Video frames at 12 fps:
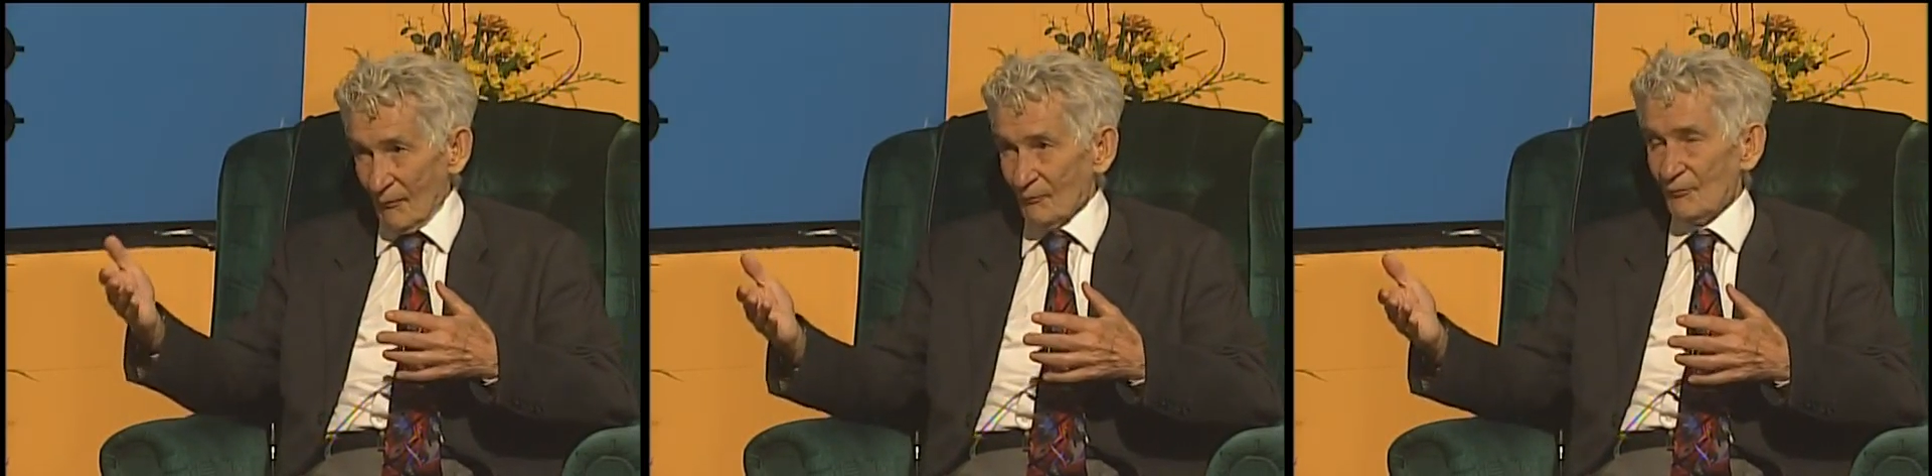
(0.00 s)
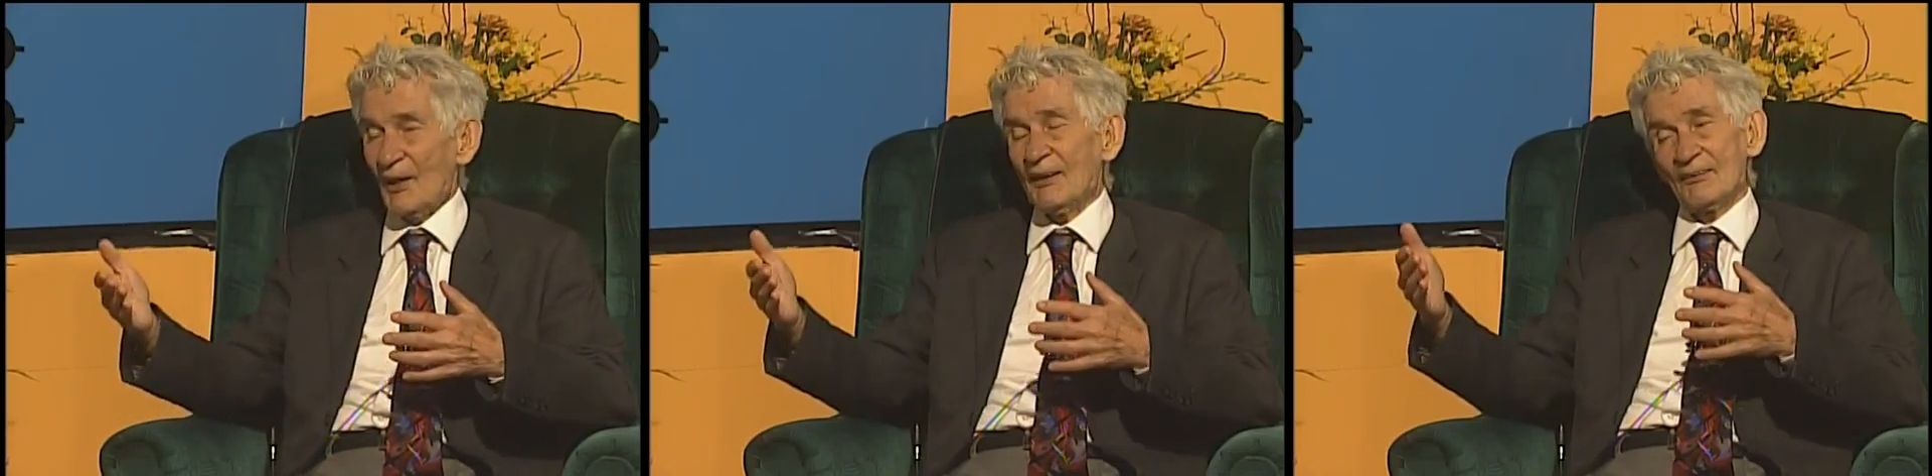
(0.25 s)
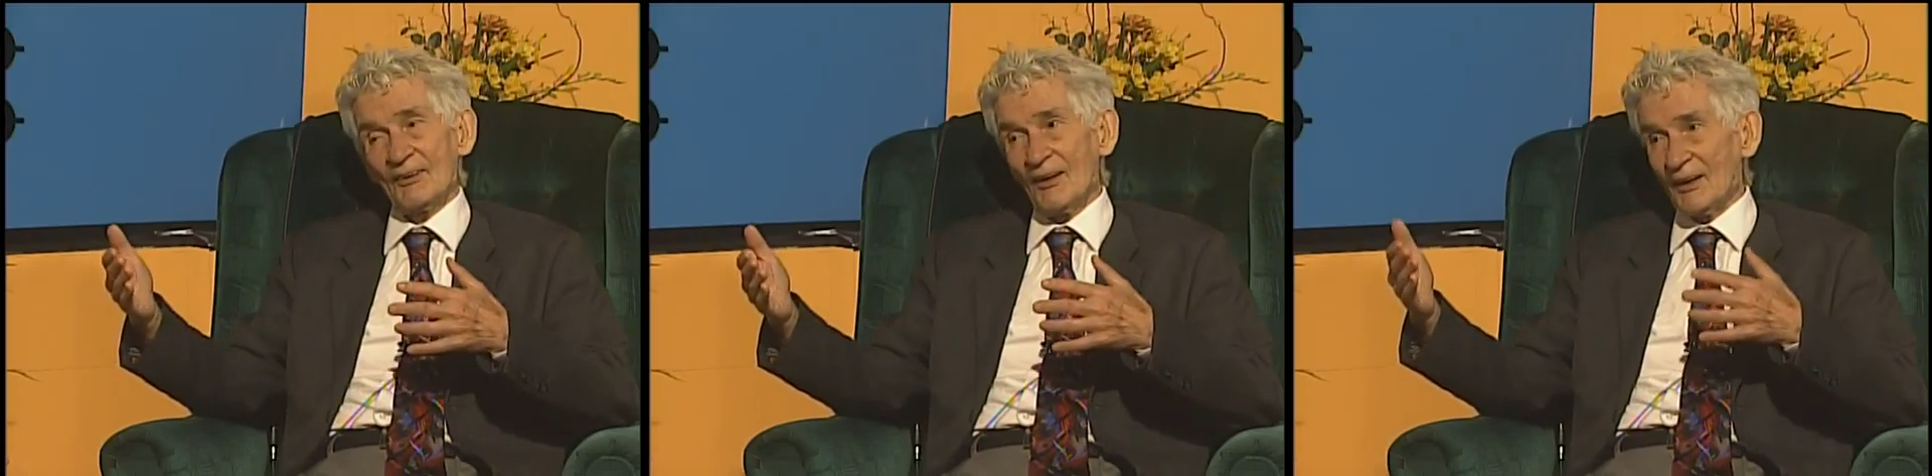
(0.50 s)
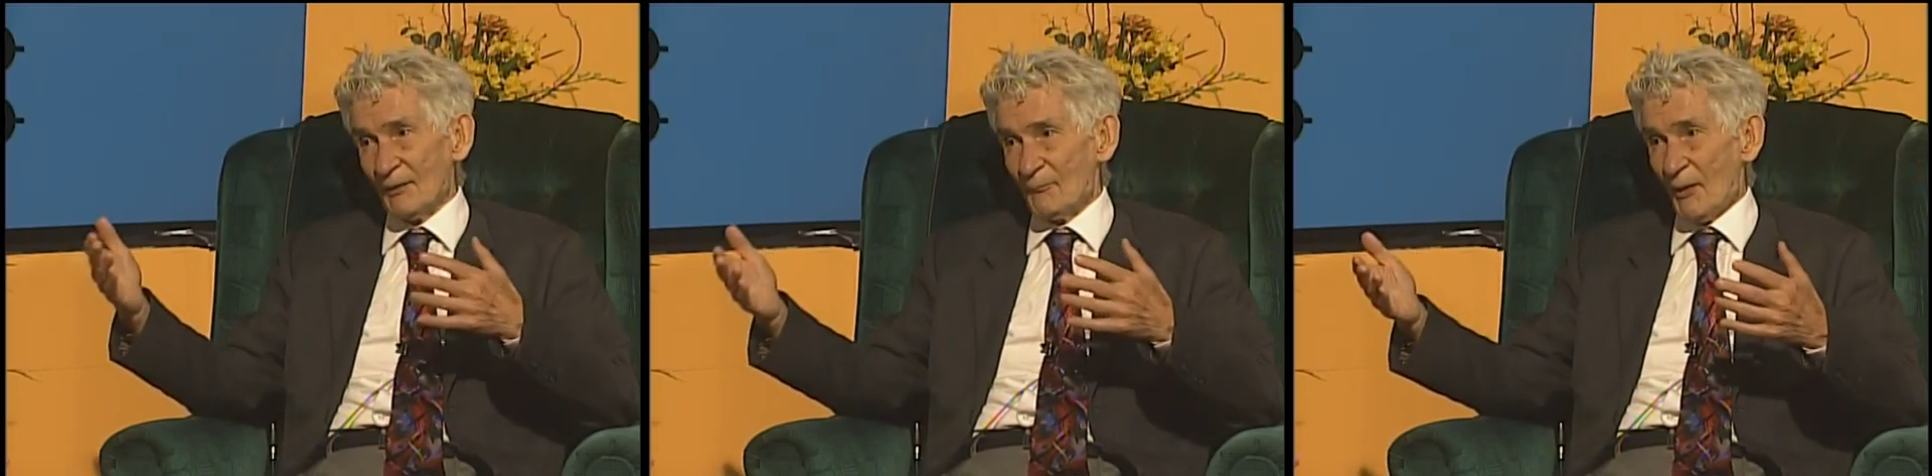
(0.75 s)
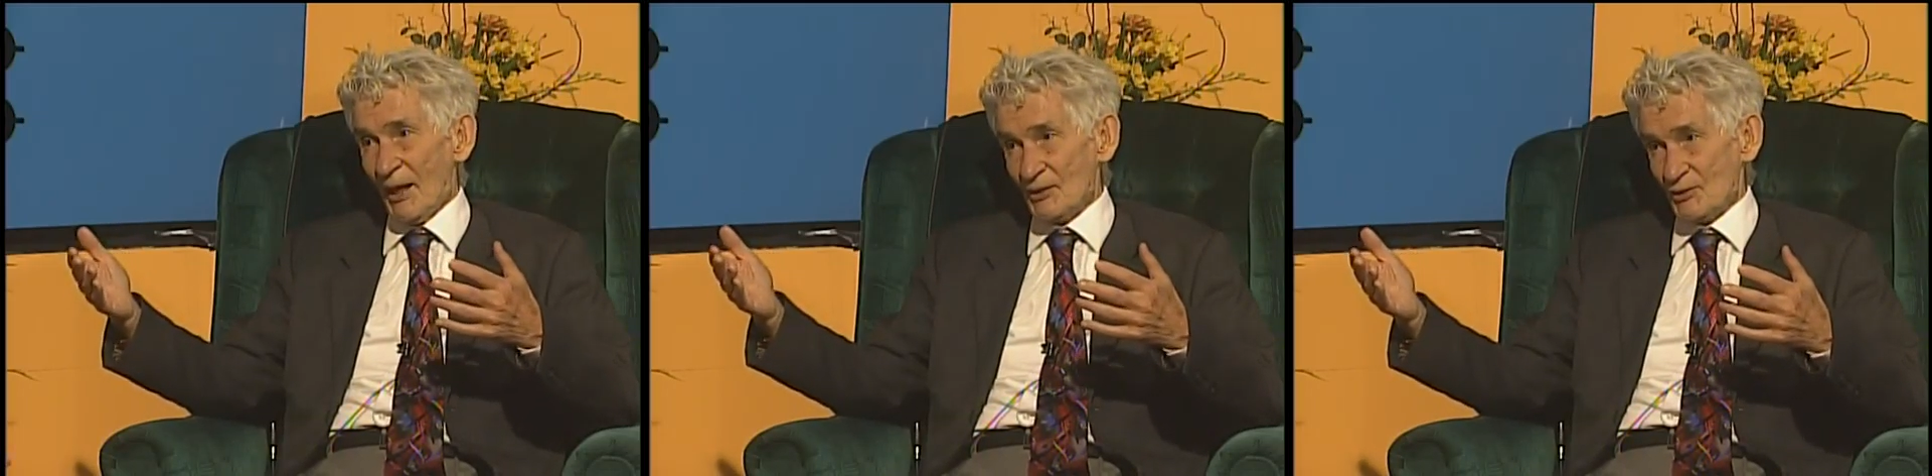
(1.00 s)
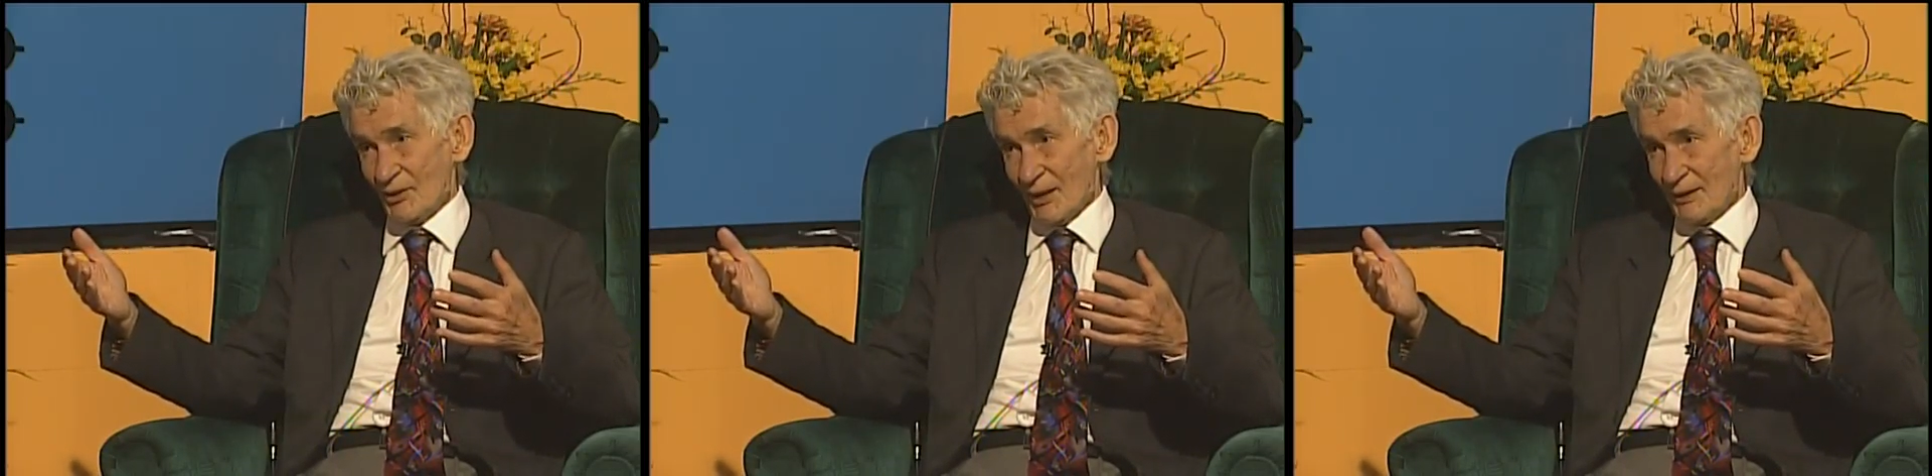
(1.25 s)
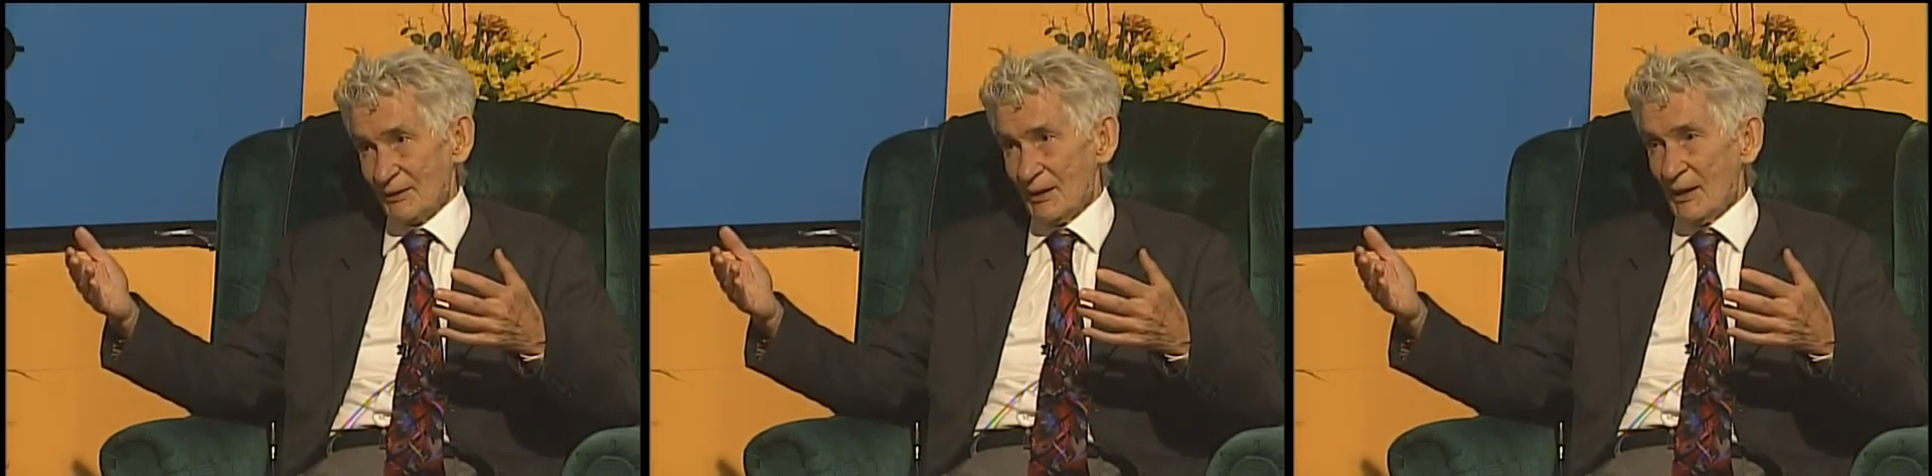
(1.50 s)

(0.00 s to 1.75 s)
Thank God I'm past that.